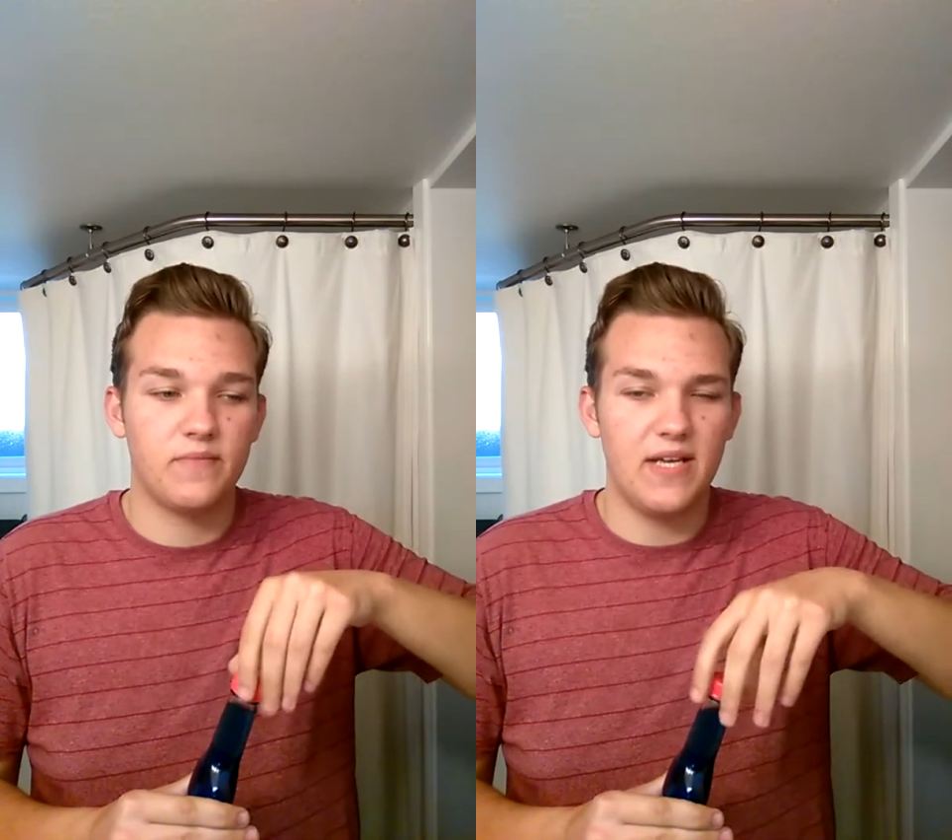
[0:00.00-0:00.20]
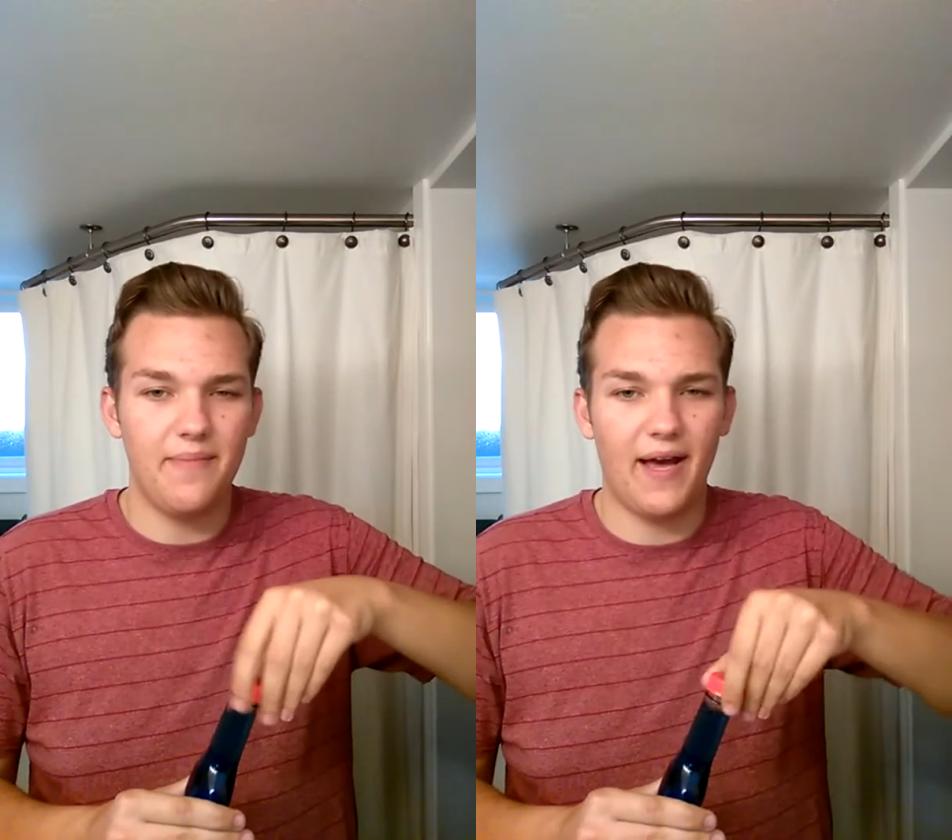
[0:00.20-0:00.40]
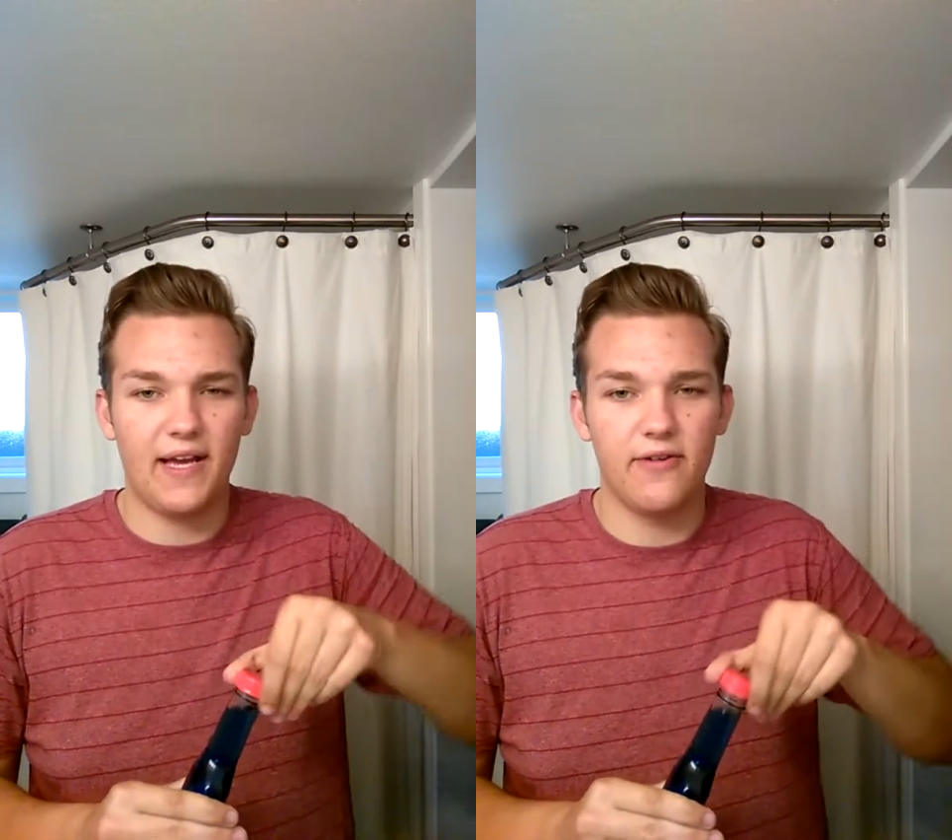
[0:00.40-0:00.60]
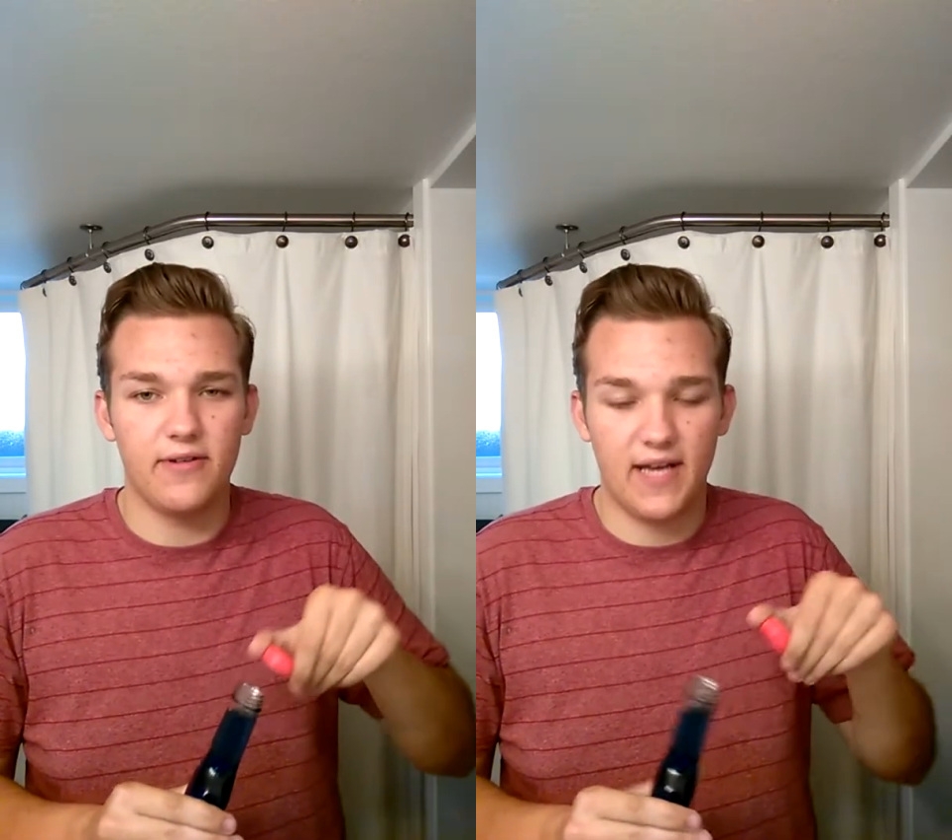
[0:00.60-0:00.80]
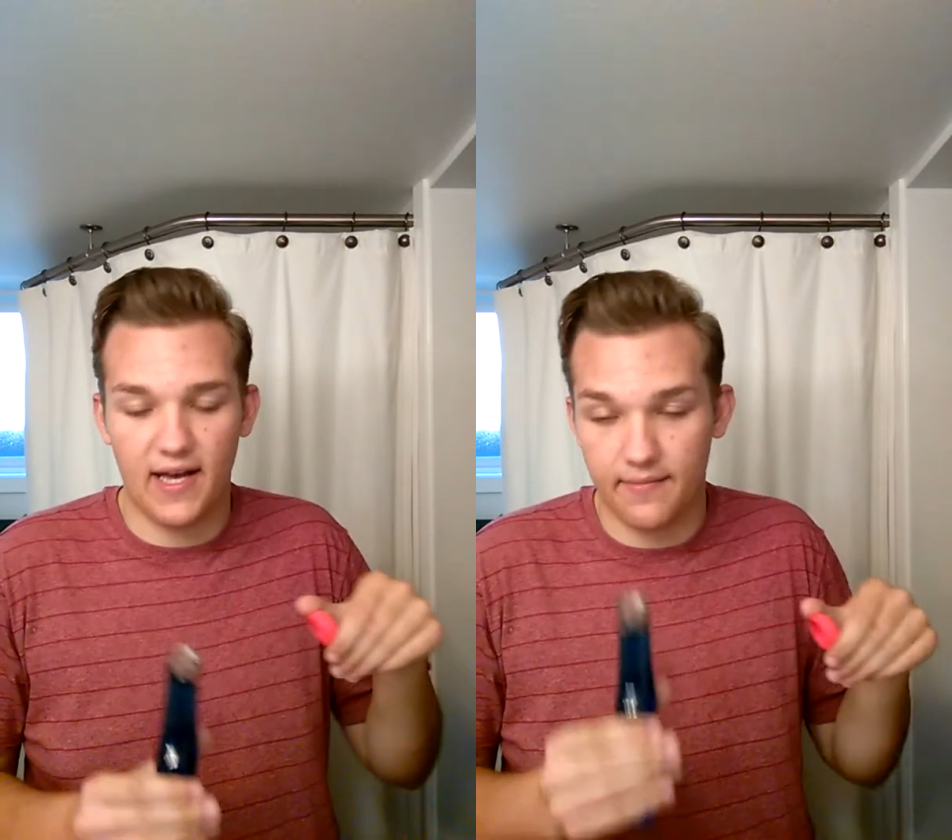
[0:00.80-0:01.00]
keep
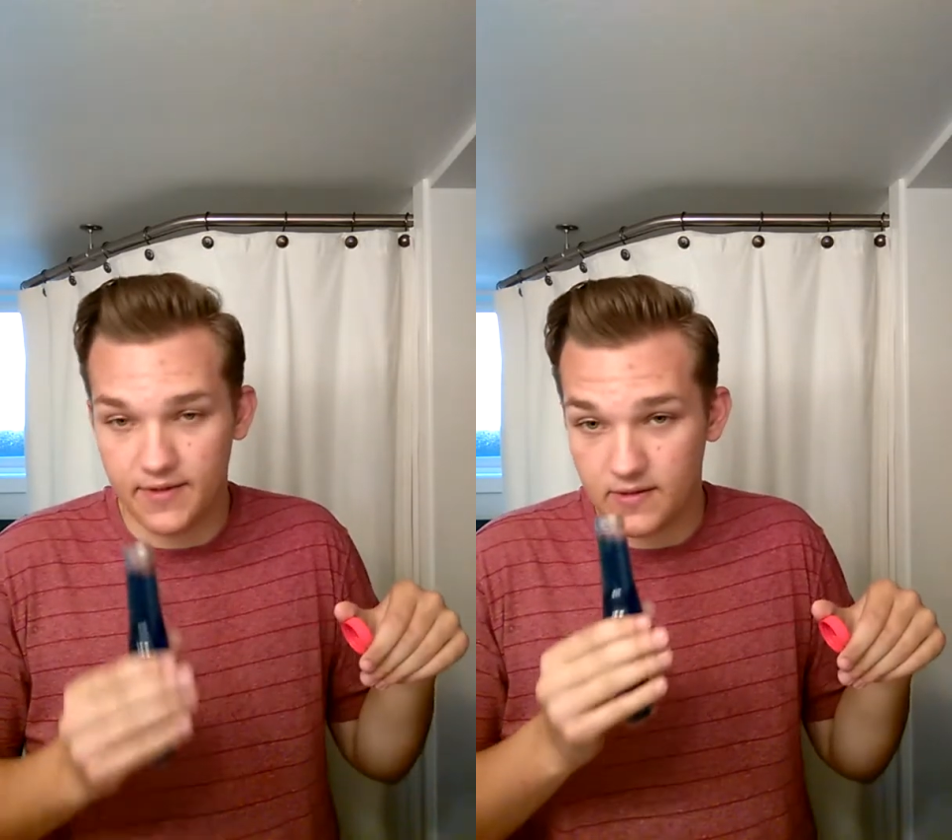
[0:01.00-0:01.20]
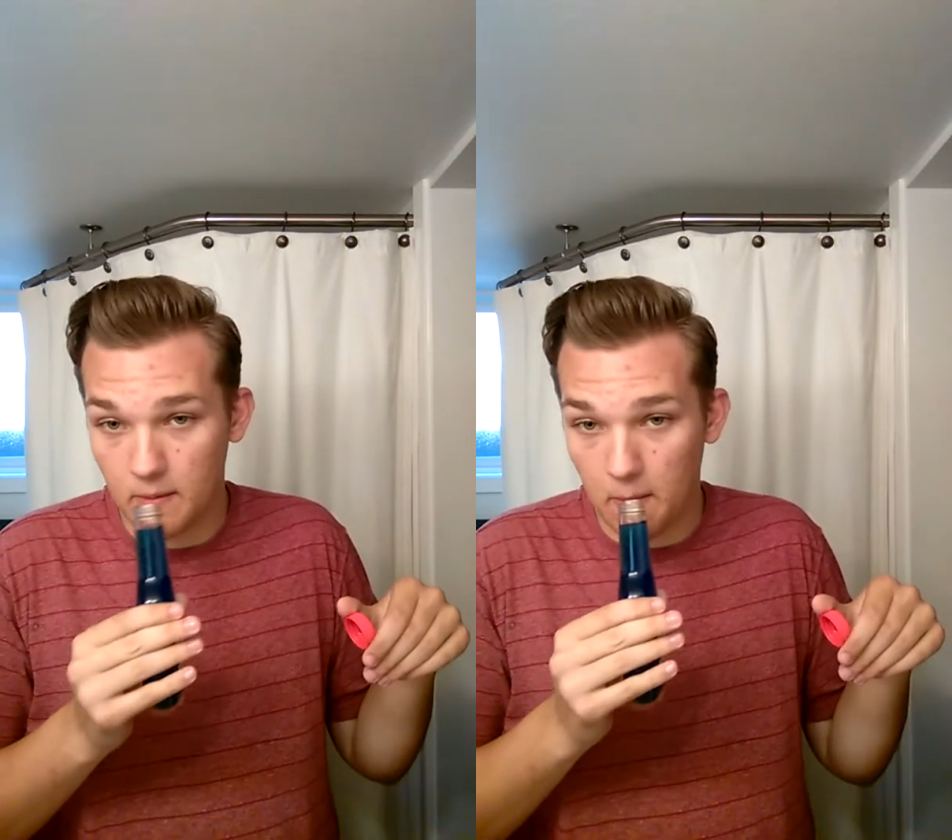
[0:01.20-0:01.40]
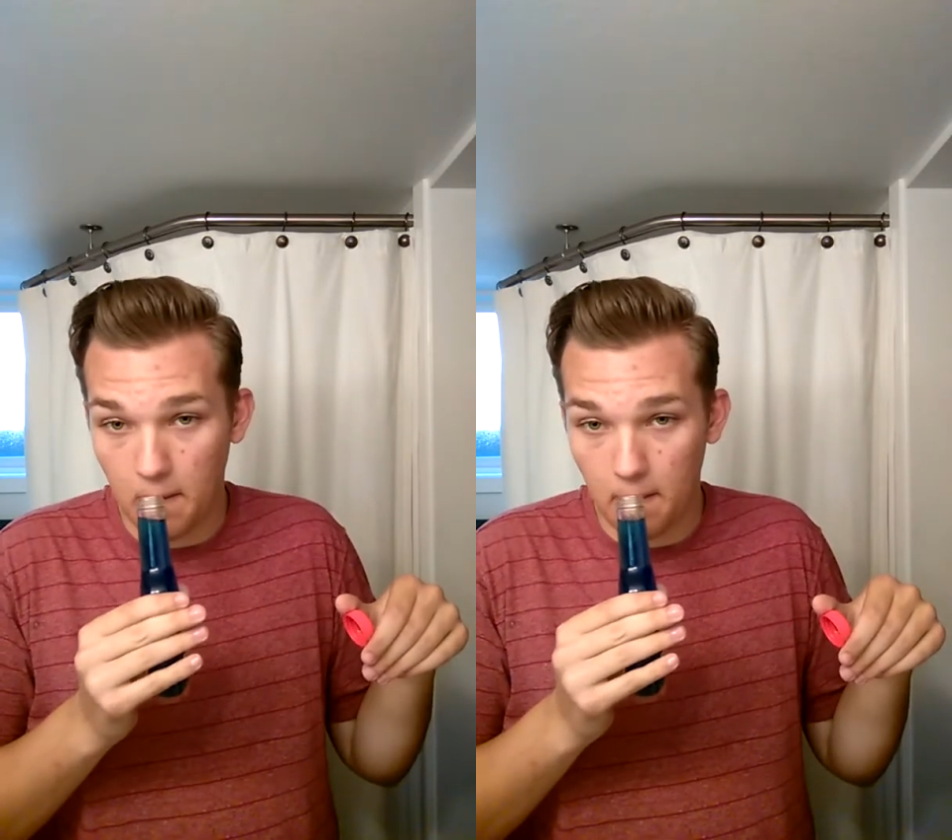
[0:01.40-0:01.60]
accurate tabs